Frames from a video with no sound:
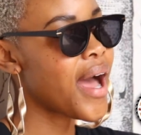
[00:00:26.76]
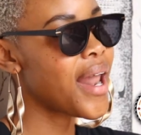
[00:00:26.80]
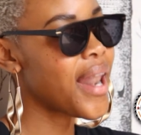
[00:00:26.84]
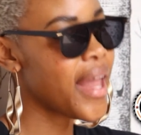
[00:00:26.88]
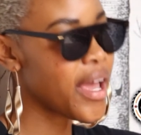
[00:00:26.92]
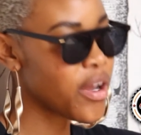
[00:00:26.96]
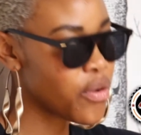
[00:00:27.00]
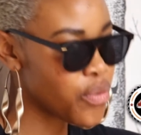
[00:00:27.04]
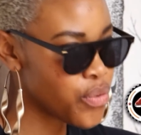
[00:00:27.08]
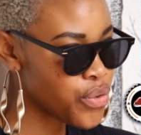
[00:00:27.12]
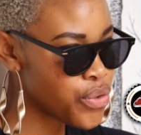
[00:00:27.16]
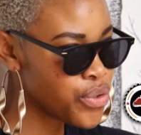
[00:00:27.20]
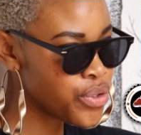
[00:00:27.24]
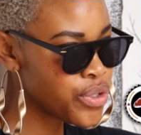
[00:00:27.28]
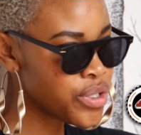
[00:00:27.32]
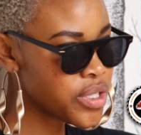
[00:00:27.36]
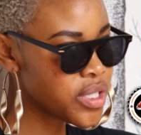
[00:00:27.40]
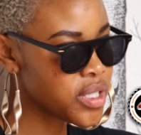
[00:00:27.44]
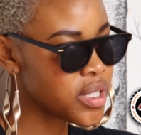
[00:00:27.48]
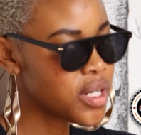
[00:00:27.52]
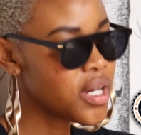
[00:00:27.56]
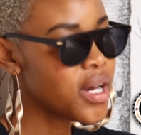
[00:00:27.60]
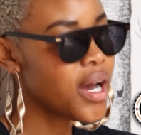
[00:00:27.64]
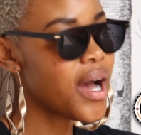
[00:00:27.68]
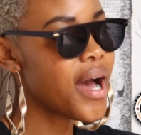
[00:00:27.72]
I like Rouge.
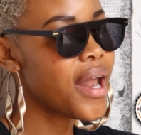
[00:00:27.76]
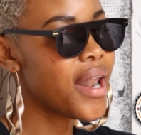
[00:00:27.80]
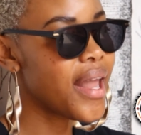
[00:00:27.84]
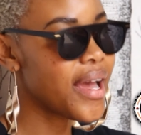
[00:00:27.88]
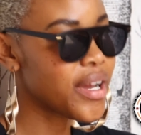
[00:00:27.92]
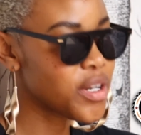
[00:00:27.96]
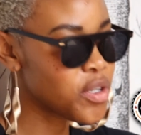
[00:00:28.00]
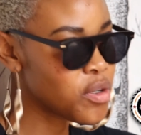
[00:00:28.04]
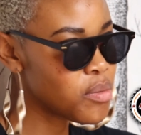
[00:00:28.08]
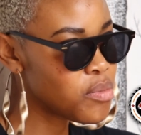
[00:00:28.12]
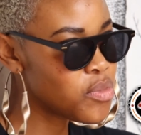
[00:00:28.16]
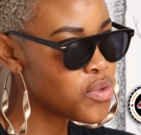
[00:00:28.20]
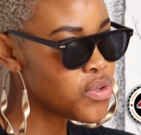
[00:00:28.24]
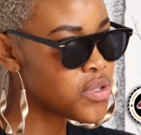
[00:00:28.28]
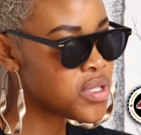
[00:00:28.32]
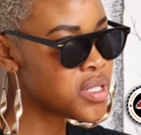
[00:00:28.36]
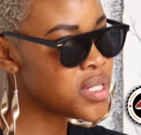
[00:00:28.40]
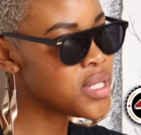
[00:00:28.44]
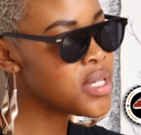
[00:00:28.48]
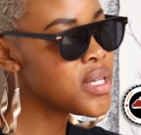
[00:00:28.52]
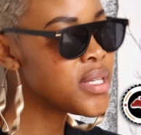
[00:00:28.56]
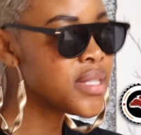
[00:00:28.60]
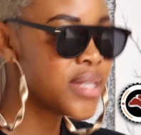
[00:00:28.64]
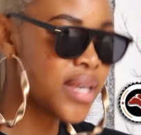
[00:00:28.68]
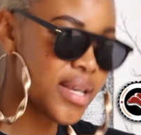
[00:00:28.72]
I like
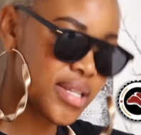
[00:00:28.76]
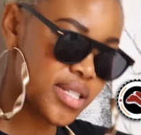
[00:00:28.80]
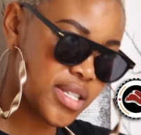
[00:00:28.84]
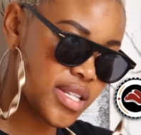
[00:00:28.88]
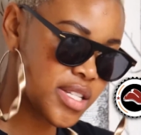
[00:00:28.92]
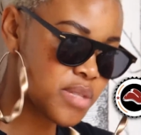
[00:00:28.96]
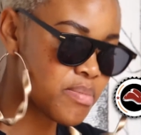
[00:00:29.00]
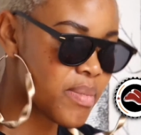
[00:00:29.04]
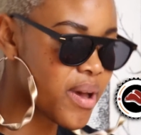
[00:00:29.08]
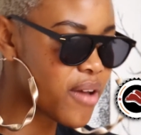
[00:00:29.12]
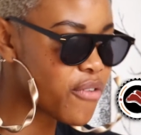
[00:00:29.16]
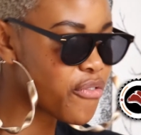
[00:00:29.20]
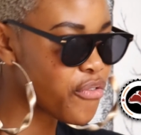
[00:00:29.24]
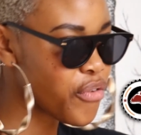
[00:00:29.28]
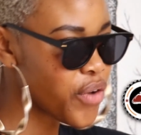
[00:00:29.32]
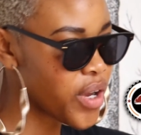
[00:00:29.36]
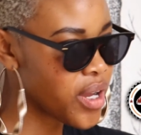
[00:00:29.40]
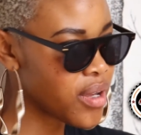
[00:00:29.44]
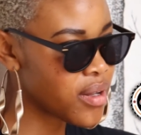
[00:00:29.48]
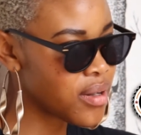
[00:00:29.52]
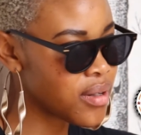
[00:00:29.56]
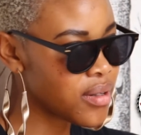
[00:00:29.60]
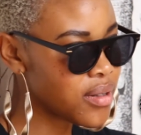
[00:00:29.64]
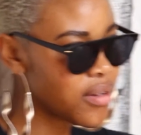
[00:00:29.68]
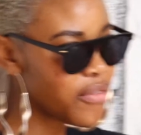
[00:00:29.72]
Namuzi. Yes, she's my
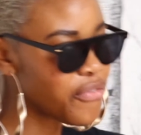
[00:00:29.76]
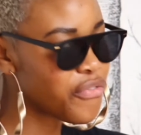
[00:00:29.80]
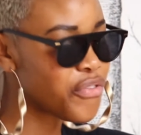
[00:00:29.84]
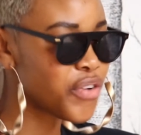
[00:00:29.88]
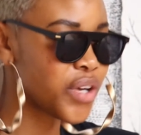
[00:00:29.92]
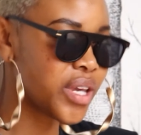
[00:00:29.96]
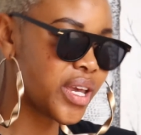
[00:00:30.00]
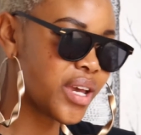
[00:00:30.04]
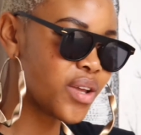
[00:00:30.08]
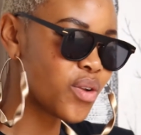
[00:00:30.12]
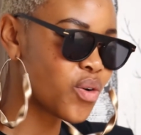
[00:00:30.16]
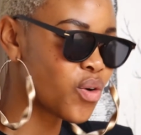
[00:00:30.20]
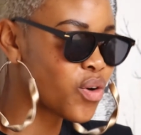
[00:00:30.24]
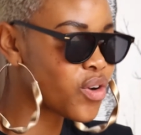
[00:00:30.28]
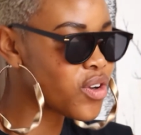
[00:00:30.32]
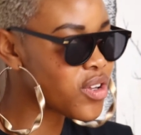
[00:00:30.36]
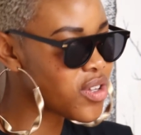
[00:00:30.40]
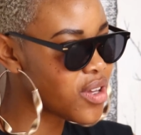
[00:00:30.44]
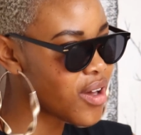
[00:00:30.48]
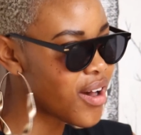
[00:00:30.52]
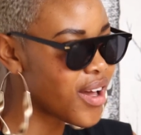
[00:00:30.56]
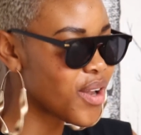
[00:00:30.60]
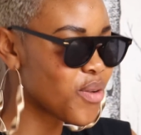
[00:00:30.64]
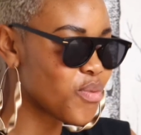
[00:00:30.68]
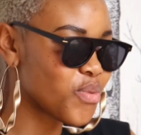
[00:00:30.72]
friend. Forget all of
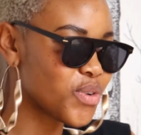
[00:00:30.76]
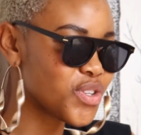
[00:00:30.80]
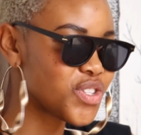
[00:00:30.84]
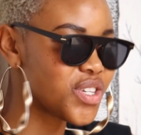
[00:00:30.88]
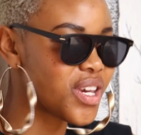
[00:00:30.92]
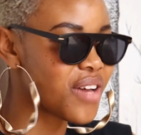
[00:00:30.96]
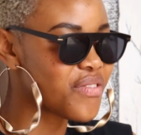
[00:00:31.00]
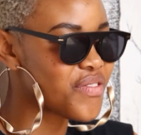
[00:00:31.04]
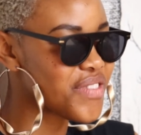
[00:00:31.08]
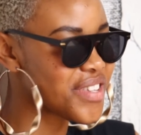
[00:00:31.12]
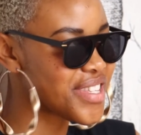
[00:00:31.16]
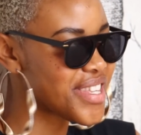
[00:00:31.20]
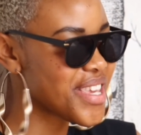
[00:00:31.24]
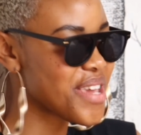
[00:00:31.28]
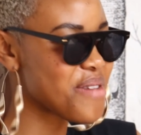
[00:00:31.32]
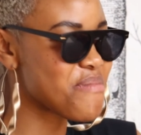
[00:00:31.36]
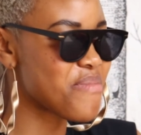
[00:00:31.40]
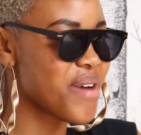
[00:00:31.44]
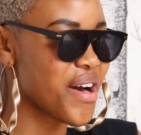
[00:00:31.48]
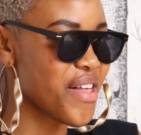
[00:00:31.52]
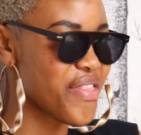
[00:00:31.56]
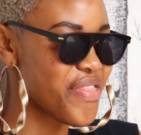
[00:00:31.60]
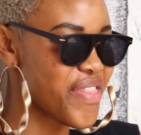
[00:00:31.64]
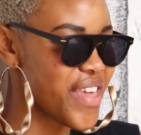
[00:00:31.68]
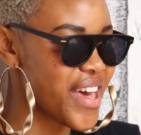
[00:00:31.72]
y'all and what you have to say
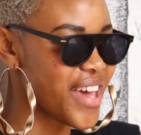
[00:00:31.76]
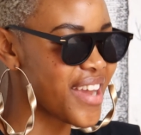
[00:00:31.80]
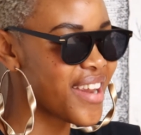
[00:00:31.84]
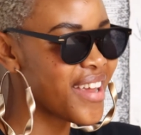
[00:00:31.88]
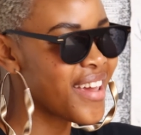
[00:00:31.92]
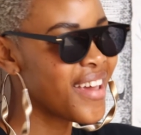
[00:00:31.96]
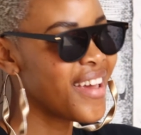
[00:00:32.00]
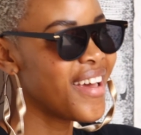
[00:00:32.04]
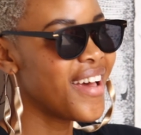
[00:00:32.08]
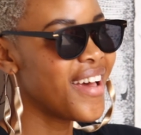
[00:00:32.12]
about that.